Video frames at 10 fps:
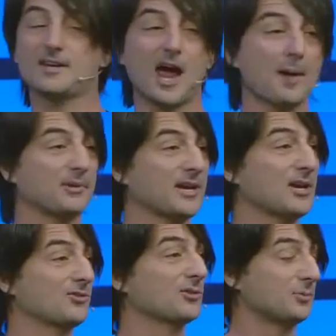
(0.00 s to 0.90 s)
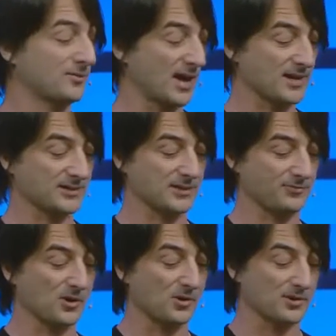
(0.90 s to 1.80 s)
application that we've added to the
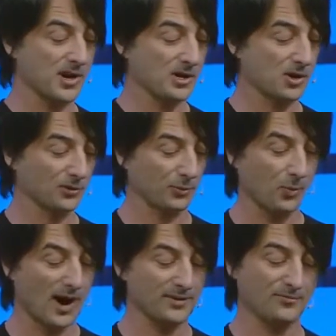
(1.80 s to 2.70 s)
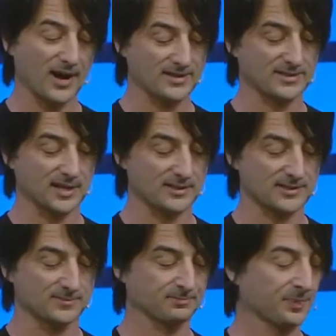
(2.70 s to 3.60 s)
phone called Wi-Fi
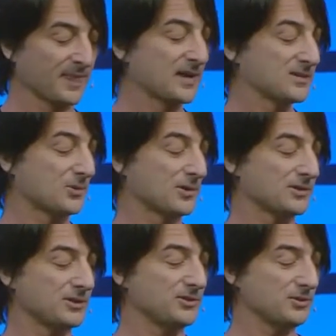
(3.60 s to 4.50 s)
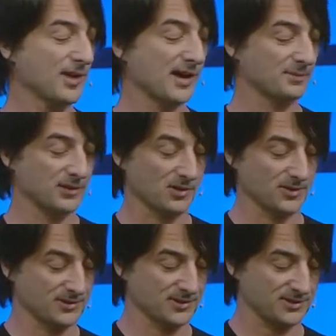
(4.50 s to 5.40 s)
Sense. So to do that, I'm going to go
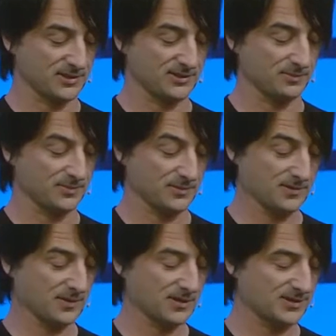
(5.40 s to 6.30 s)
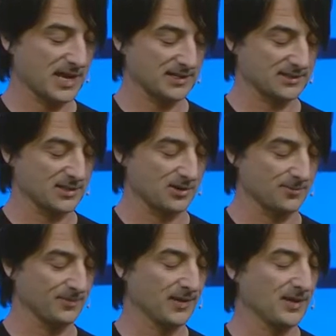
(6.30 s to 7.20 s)
into System, the settings here,
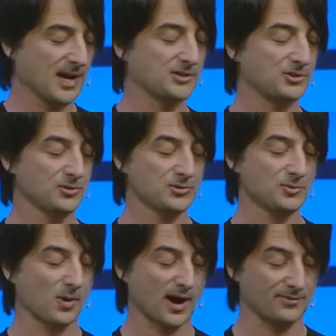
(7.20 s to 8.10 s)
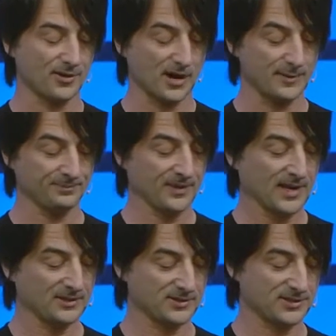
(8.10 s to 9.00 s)
and choose Wi-Fi.
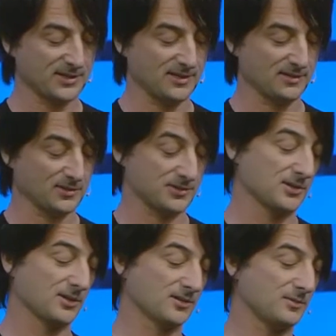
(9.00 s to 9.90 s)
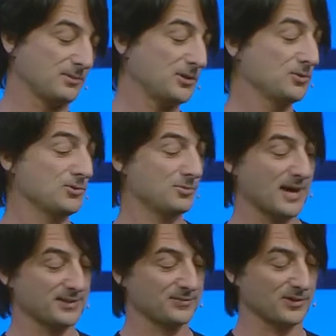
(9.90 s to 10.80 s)
And you'll see there's a huge,
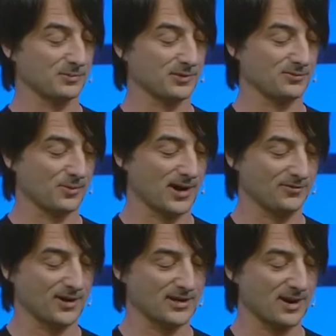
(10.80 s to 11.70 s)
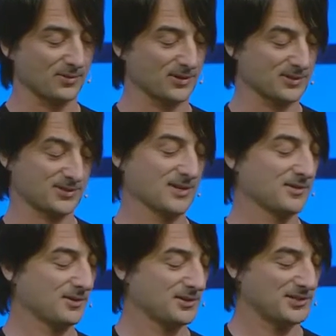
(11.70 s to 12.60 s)
massive number of Wi-Fi networks
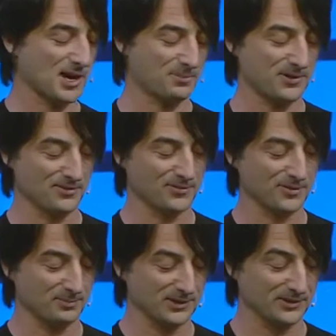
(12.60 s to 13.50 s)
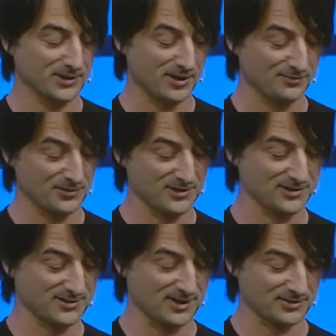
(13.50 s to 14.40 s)
that are set up here for the Build
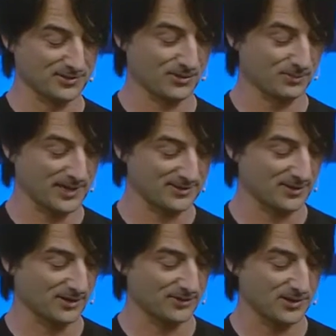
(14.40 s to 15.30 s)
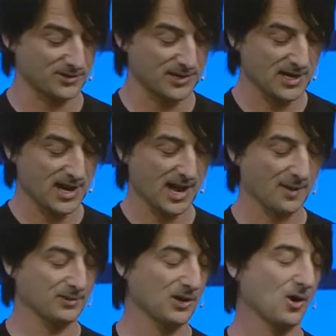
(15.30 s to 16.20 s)
conference. I'll scroll past all of those. And I'm
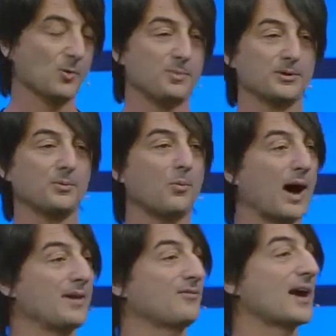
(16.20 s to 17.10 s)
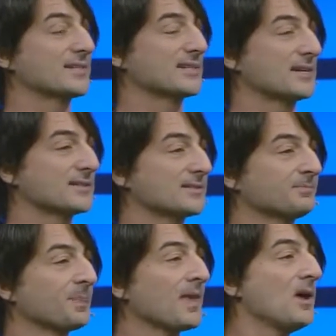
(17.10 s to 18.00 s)
going to open Wi-Fi Sense.
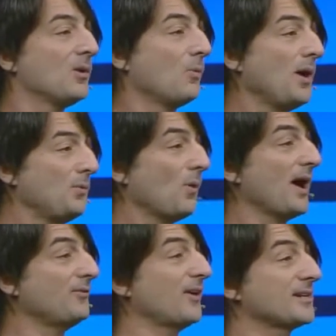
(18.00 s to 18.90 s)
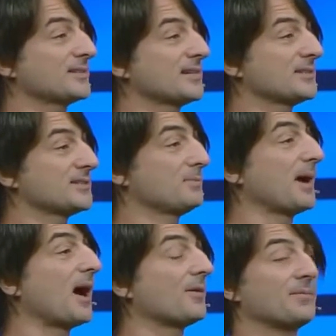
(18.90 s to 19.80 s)
What Wi-Fi Sense is
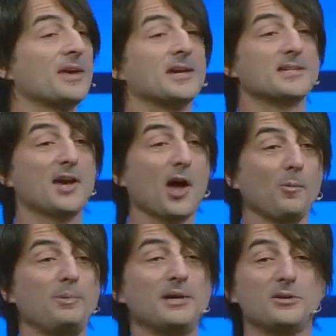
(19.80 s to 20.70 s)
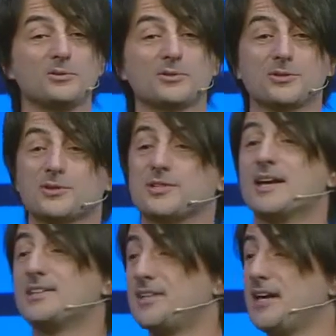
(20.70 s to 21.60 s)
about is helping users
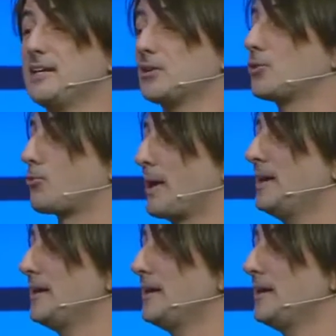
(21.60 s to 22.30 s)
take great